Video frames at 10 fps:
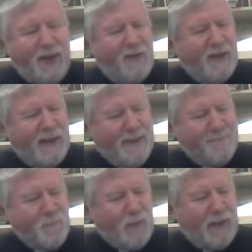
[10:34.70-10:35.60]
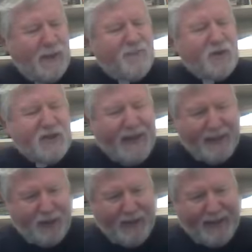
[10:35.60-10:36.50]
The Lovers
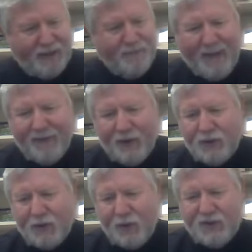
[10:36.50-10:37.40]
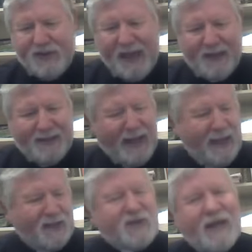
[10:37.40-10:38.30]
Lane United Methodist Church down in
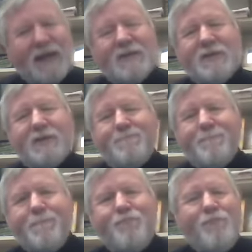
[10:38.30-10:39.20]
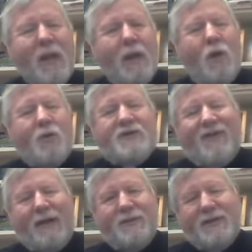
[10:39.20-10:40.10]
Dallas, Texas, was
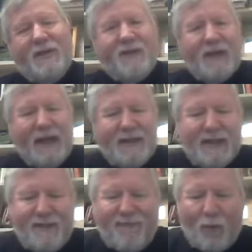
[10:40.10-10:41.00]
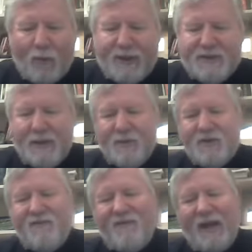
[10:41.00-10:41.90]
founded in the 1940s. It
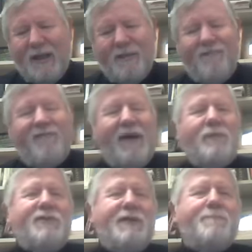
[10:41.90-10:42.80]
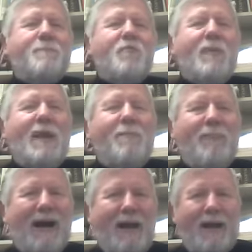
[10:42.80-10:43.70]
was founded
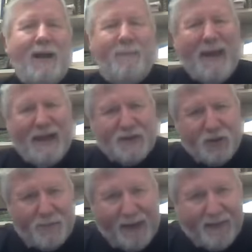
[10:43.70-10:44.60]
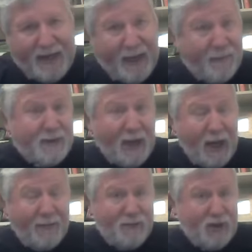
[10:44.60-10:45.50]
by a pastor by the name of
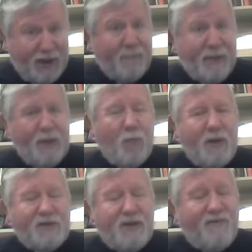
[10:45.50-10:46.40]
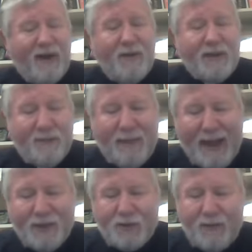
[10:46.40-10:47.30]
Tom Shipp. He was the founding
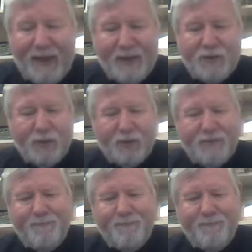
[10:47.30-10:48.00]
pastor of that church.